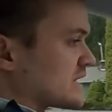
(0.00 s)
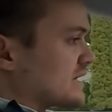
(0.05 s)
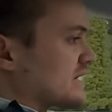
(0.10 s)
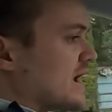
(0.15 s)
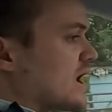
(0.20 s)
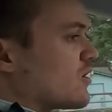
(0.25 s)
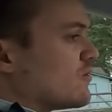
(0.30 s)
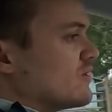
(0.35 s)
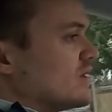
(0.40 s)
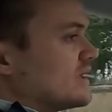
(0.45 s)

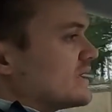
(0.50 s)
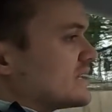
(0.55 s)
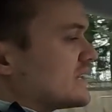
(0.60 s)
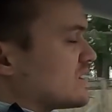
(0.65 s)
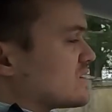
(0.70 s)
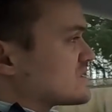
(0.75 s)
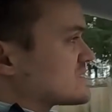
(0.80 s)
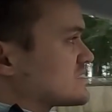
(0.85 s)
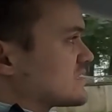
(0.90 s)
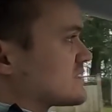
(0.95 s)
Now,
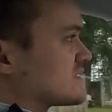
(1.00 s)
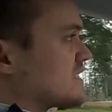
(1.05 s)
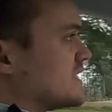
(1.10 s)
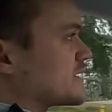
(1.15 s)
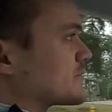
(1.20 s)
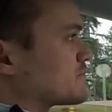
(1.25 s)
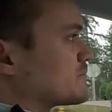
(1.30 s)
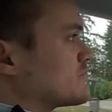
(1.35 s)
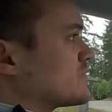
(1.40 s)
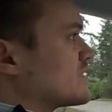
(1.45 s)
here's the
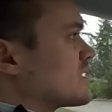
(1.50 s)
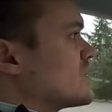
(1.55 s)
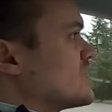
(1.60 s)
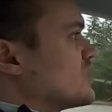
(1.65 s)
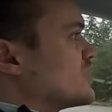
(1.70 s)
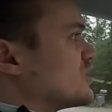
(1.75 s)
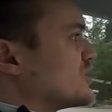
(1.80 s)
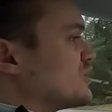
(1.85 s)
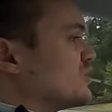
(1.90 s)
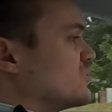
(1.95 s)
thing.
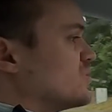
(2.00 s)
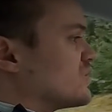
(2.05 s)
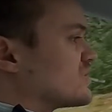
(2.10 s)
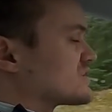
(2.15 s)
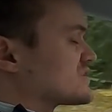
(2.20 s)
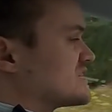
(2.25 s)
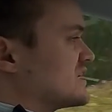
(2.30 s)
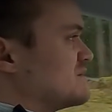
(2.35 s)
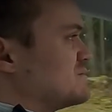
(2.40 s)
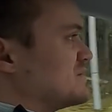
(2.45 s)
You will
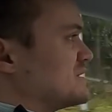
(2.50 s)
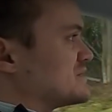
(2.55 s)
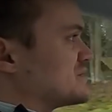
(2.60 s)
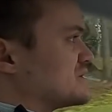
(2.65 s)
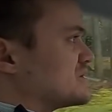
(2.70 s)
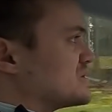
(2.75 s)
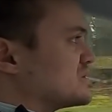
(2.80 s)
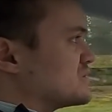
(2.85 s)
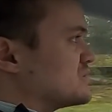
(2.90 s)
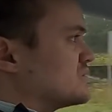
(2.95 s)
see me
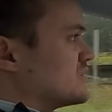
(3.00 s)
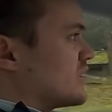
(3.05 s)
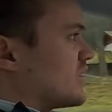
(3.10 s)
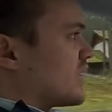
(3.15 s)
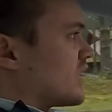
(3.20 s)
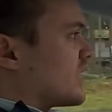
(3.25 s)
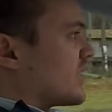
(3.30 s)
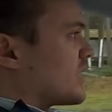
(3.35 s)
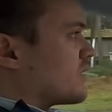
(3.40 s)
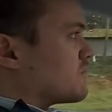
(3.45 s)
do
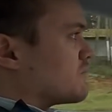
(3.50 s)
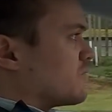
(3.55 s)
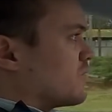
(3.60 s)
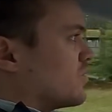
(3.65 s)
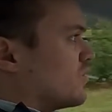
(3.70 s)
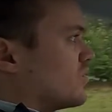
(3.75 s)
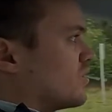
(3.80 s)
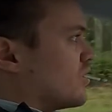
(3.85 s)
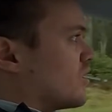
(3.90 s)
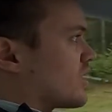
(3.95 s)

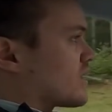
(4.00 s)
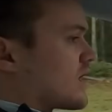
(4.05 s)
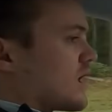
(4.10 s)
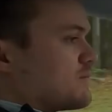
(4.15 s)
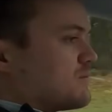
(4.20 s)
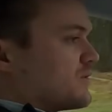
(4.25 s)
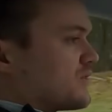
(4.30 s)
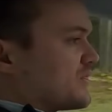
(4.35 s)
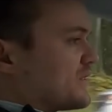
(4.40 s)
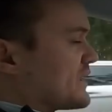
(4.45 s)
a
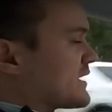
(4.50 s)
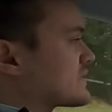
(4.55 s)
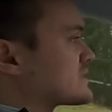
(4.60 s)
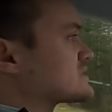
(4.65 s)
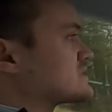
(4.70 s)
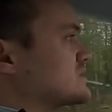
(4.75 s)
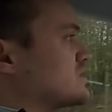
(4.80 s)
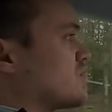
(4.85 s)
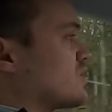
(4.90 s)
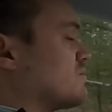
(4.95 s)
couple
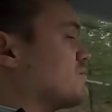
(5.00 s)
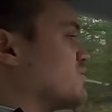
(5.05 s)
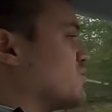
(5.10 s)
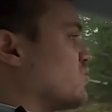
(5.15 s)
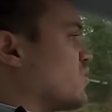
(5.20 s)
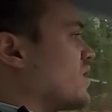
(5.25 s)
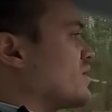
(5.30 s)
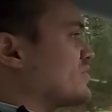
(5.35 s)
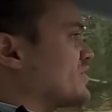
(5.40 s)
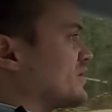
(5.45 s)
things, or
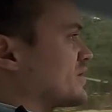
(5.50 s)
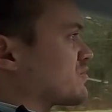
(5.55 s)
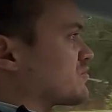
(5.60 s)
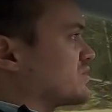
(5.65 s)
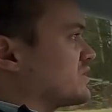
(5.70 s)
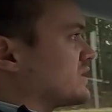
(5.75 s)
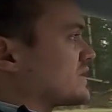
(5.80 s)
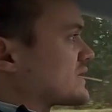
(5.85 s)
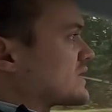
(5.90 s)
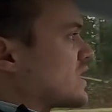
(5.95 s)
one thing
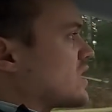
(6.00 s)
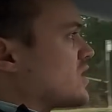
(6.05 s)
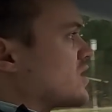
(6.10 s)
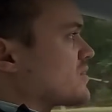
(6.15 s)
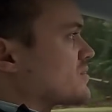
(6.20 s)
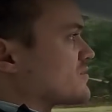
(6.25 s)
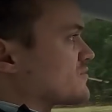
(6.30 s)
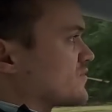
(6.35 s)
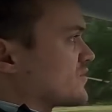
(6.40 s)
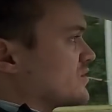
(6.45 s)
really, on
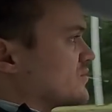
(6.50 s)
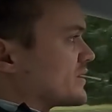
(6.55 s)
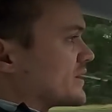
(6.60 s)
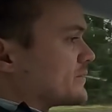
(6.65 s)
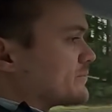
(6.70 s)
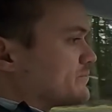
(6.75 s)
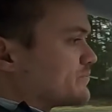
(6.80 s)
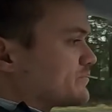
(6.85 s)
the freeway.